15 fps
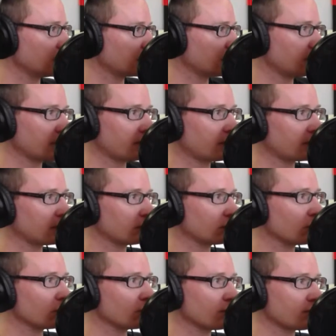It can be a
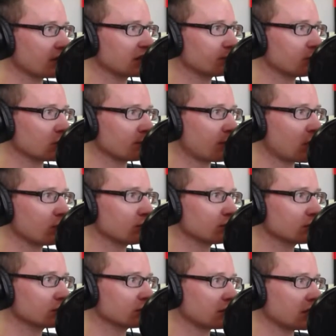single Facebook
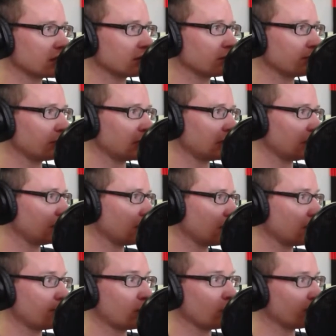post. It can be
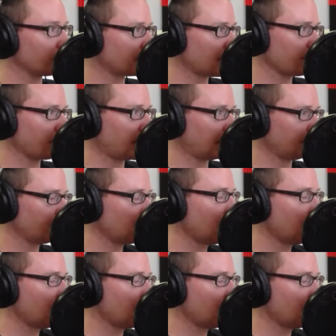a broader campaign.